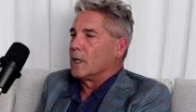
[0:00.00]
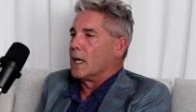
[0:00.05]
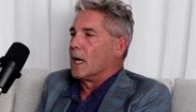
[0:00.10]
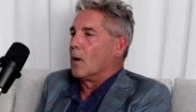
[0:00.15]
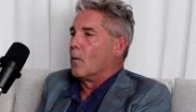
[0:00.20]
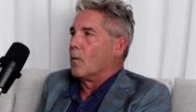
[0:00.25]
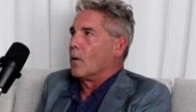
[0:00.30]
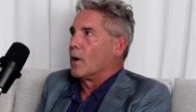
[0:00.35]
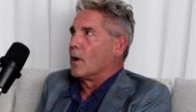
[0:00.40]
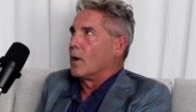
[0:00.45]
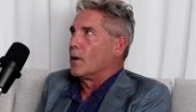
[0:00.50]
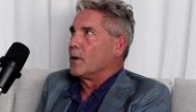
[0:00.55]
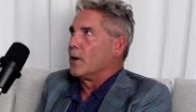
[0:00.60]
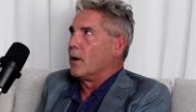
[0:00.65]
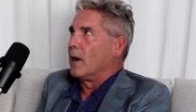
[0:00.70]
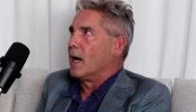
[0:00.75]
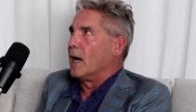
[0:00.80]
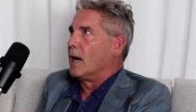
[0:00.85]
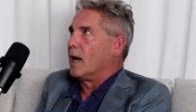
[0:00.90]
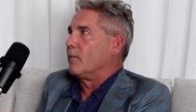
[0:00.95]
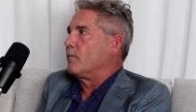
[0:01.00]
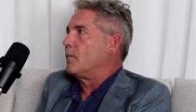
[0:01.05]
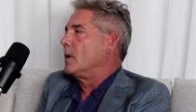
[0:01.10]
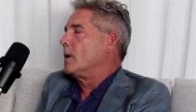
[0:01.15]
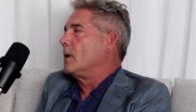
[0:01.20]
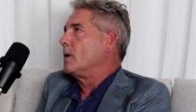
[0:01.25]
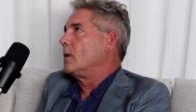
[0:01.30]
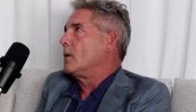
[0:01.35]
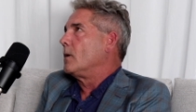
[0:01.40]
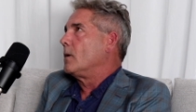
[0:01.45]
Where you have
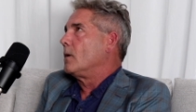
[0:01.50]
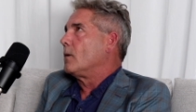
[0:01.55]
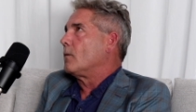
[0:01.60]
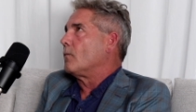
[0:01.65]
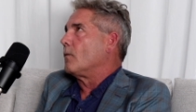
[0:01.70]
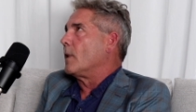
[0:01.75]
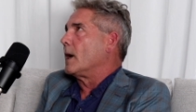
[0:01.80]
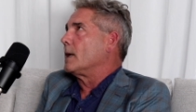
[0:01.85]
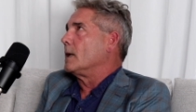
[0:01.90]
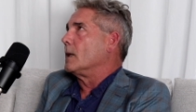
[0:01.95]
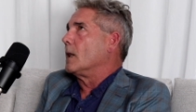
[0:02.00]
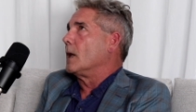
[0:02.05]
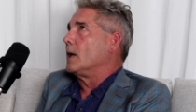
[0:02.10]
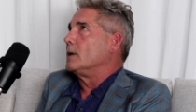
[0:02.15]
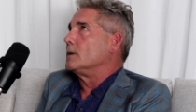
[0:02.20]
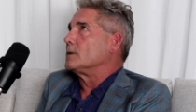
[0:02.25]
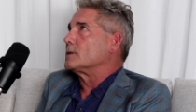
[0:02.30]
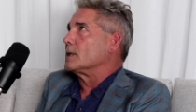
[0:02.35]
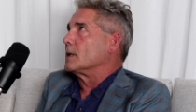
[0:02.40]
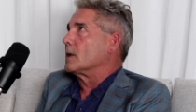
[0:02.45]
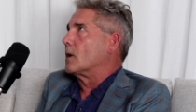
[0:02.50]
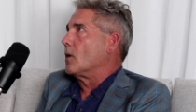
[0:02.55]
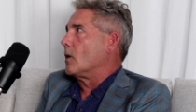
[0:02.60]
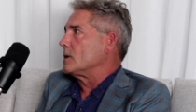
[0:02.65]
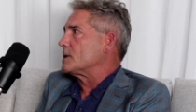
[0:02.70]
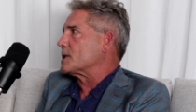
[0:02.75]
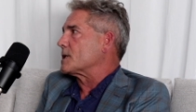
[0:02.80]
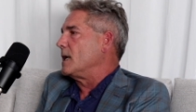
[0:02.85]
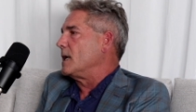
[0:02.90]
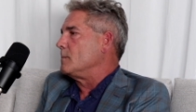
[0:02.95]
regulators and card
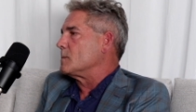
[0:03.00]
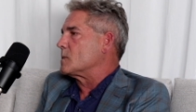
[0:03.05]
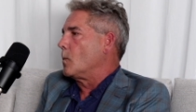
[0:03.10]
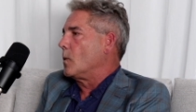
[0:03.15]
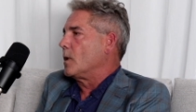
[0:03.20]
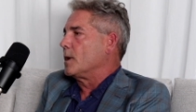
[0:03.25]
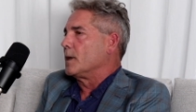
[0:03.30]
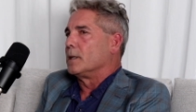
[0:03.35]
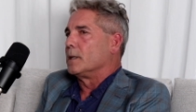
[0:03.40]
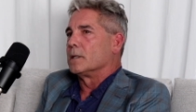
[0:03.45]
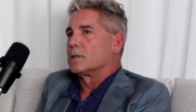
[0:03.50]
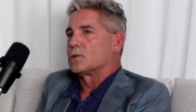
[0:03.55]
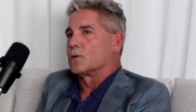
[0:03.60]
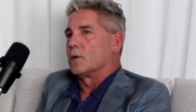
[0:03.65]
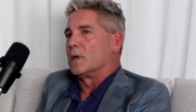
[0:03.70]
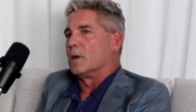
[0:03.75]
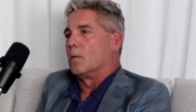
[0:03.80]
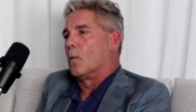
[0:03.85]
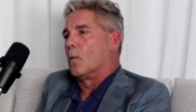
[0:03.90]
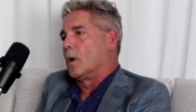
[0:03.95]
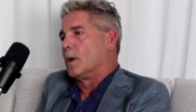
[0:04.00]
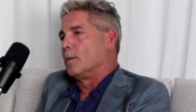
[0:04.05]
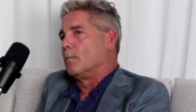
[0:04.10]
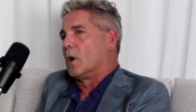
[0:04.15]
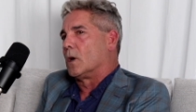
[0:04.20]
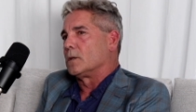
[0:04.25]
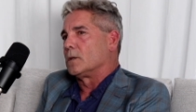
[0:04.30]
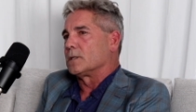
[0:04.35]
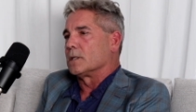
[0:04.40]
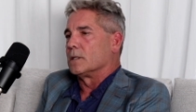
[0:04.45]
schemes wanting to treat one
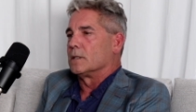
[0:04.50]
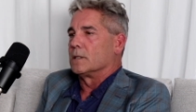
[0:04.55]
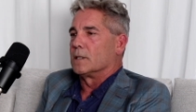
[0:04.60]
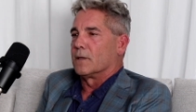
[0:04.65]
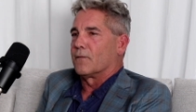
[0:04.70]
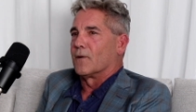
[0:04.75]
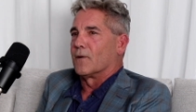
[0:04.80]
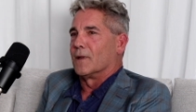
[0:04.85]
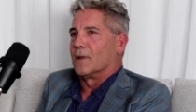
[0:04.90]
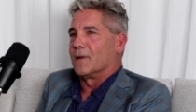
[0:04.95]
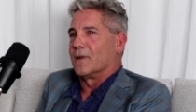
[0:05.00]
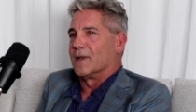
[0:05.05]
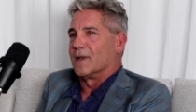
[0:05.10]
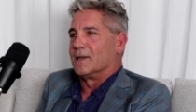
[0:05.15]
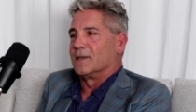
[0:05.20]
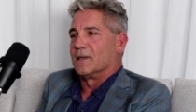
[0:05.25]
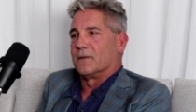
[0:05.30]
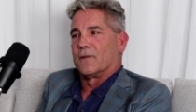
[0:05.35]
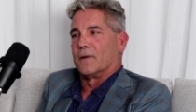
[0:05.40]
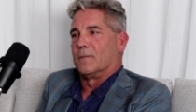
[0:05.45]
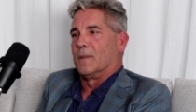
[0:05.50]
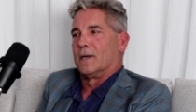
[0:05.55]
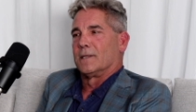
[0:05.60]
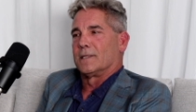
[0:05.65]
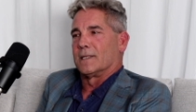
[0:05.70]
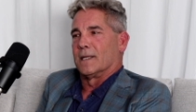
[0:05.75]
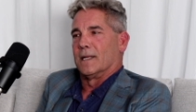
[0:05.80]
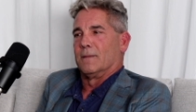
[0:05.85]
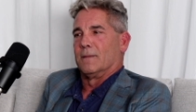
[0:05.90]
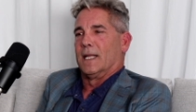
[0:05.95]
merchant differently than a different
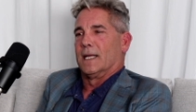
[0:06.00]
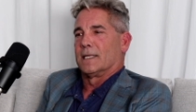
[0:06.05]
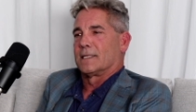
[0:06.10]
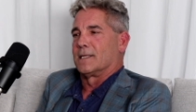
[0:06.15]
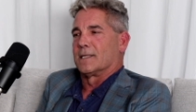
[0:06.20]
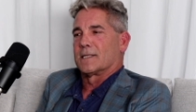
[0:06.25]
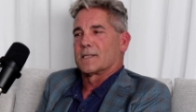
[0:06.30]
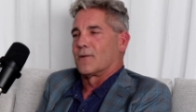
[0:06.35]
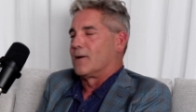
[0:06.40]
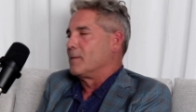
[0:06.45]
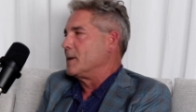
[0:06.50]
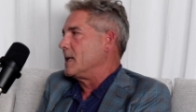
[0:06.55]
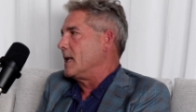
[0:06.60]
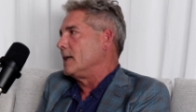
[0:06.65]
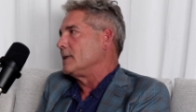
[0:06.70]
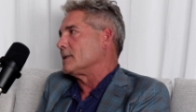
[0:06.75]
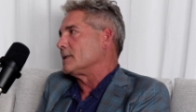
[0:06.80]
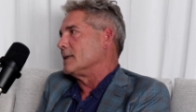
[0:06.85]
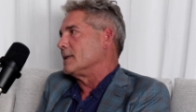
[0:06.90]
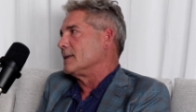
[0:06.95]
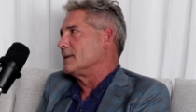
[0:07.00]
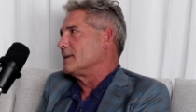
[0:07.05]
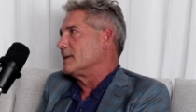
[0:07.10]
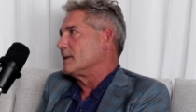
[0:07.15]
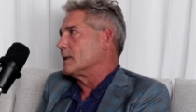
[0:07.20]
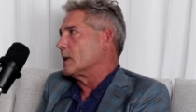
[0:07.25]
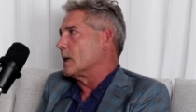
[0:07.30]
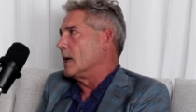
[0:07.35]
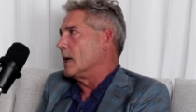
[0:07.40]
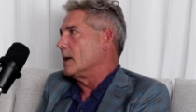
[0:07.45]
merchant. I mean, that's discrimination,
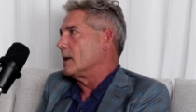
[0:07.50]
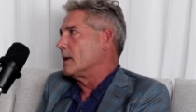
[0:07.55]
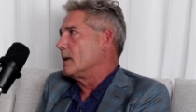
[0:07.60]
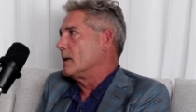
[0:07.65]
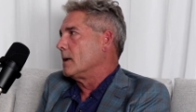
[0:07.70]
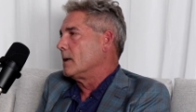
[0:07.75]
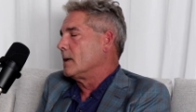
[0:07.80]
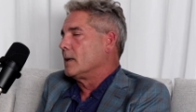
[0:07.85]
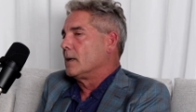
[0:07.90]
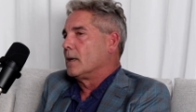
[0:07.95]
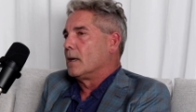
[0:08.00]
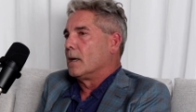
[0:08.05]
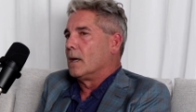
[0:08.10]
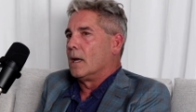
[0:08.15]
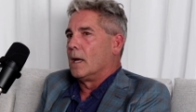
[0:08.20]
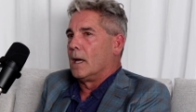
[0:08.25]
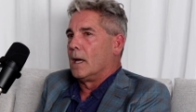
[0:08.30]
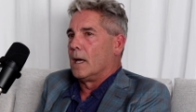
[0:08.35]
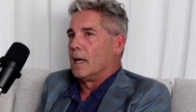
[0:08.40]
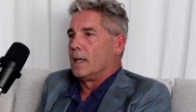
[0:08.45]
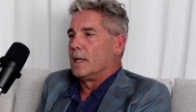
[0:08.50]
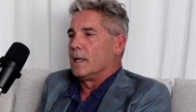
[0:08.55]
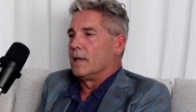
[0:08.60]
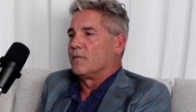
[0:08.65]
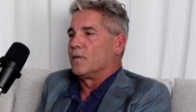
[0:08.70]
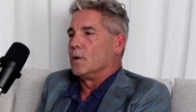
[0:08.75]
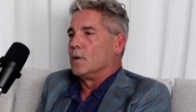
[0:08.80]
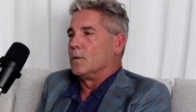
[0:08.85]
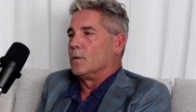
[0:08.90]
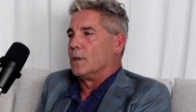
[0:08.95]
okay? And if
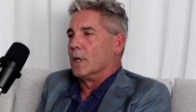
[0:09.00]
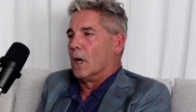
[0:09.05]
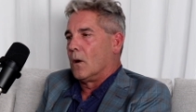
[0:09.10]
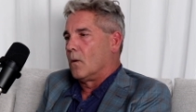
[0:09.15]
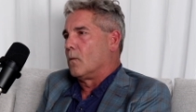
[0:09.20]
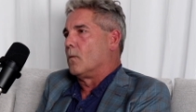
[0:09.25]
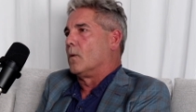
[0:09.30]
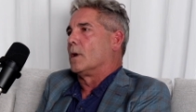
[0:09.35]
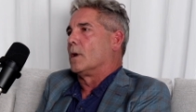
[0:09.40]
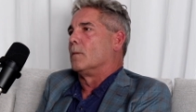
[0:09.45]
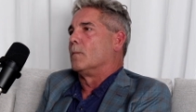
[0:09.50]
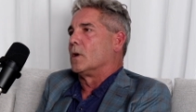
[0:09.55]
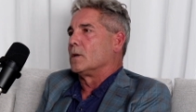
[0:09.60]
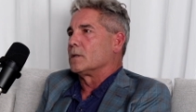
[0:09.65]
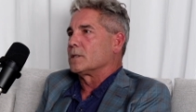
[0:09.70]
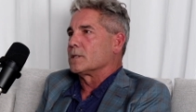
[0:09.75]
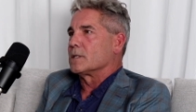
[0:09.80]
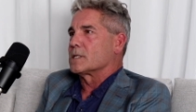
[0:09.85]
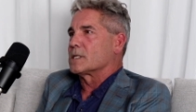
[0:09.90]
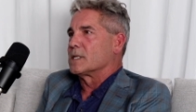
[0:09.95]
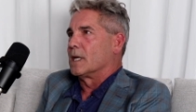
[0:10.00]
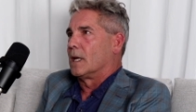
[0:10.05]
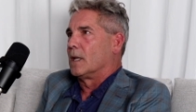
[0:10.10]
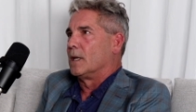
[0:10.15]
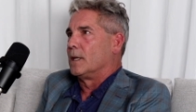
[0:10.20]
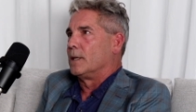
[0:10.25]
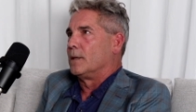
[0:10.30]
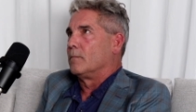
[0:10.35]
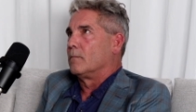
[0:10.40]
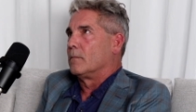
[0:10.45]
you don't want a merchant
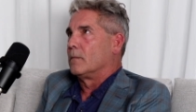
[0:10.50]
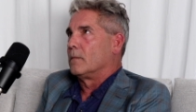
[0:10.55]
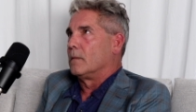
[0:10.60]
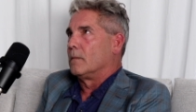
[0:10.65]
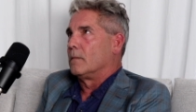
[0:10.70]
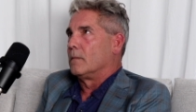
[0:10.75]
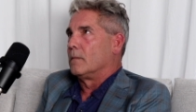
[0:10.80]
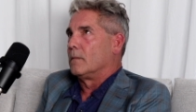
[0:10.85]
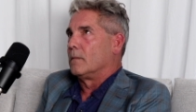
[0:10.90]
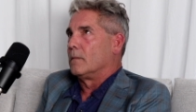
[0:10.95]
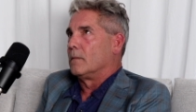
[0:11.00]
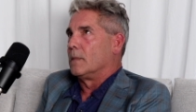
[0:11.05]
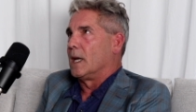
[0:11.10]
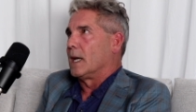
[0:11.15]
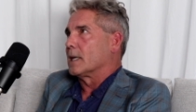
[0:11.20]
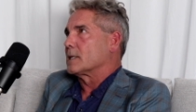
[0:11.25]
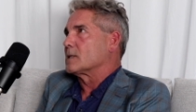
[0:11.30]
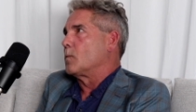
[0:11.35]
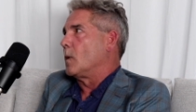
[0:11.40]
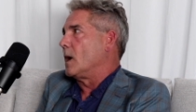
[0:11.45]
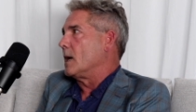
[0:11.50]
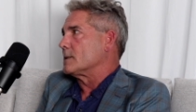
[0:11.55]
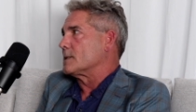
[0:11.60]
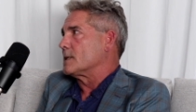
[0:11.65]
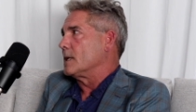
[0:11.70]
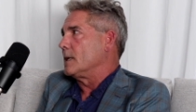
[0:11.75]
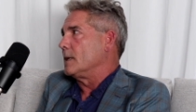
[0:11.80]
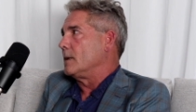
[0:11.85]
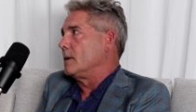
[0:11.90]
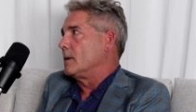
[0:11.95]
selling
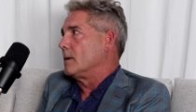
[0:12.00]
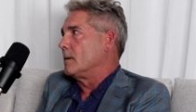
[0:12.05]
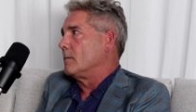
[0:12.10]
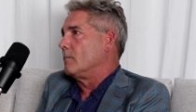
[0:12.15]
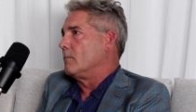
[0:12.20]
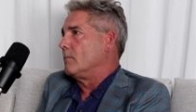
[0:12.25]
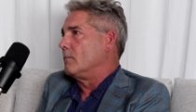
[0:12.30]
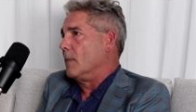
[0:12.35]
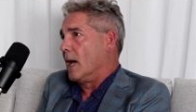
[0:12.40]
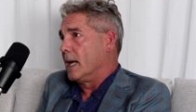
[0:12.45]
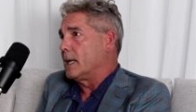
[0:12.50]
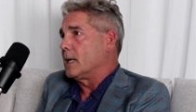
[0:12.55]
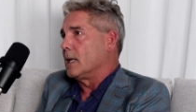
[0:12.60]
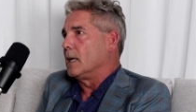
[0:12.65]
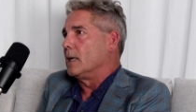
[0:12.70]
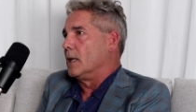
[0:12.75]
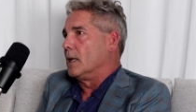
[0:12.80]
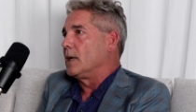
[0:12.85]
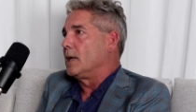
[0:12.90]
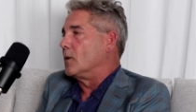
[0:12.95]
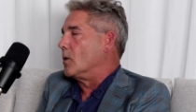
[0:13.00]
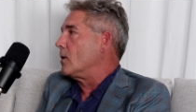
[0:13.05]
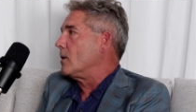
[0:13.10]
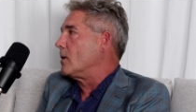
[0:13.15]
XYZ, make it illegal.